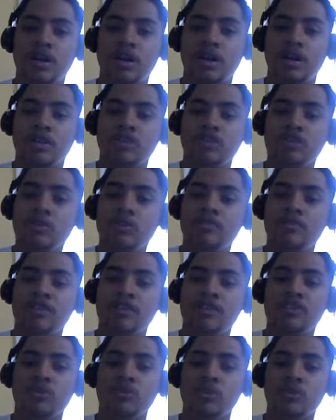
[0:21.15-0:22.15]
two
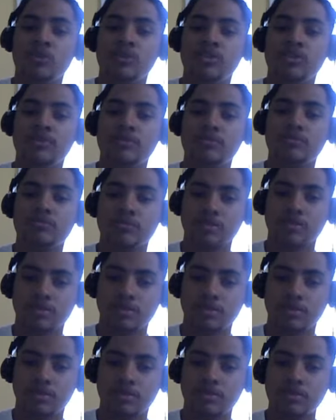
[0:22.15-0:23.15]
individuals
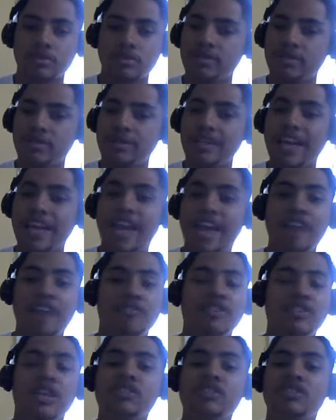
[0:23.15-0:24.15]
have
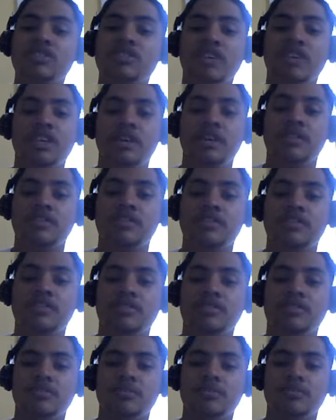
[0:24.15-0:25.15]
tons of kids,
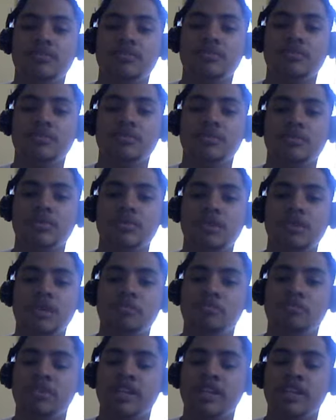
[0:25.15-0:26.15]

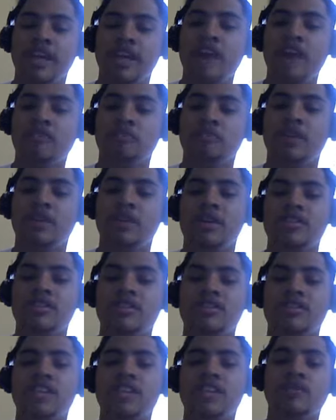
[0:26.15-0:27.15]
but they have them in
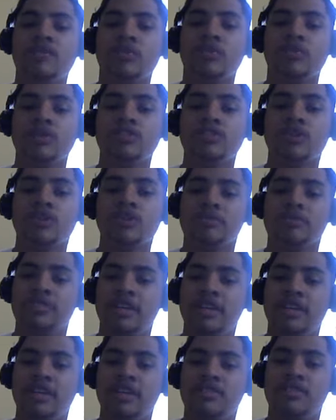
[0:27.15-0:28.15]
unsavory
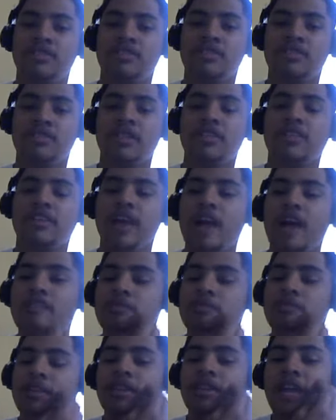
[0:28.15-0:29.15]
circumstances. They have them
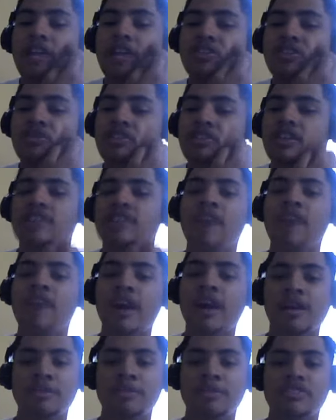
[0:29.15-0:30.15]
in dangerous
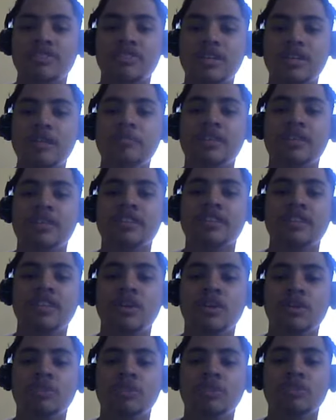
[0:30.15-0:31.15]
environments because they know
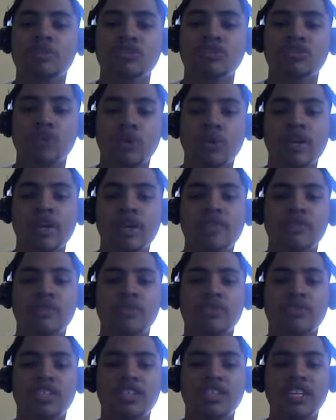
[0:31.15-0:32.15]
the majority of those
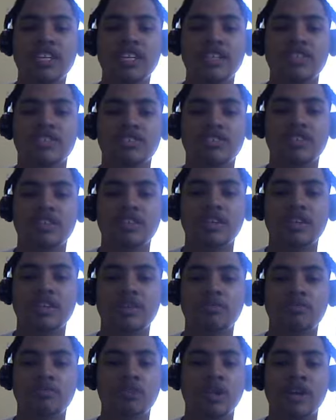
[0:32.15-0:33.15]
kids
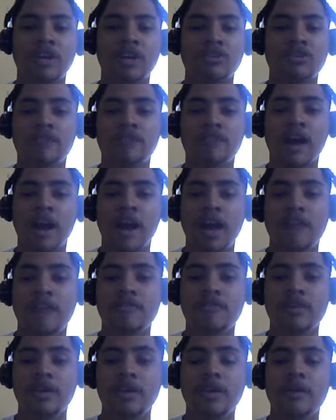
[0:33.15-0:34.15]
will not survive,
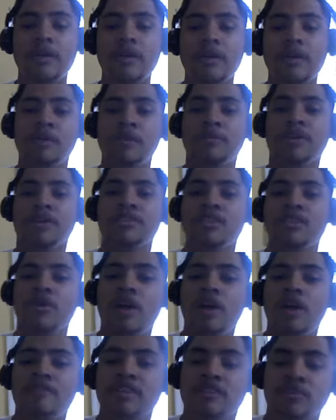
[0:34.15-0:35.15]
be it because they don't have
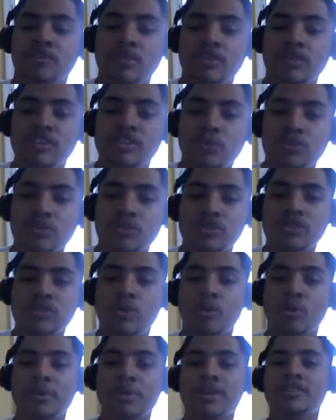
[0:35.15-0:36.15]
enough resources or
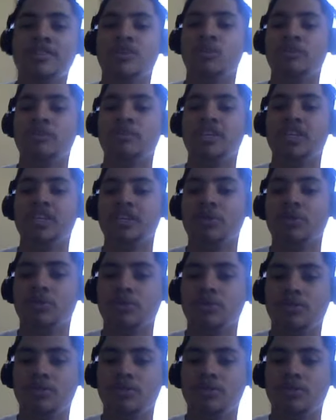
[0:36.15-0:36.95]
because they'll be killed.